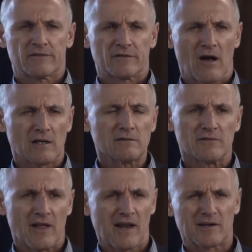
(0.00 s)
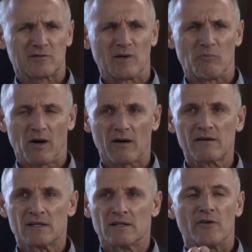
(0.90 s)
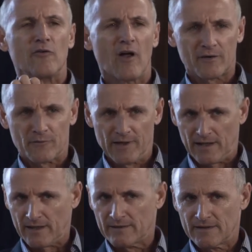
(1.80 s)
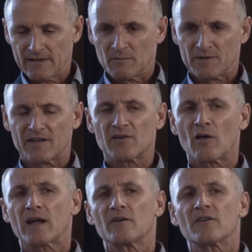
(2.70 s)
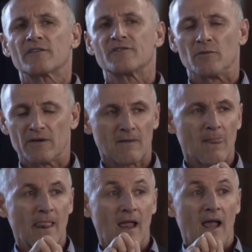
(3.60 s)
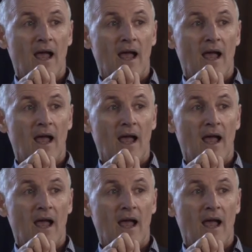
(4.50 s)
Scholar? Is that actually a part? Not really, but that's all I can trust you with.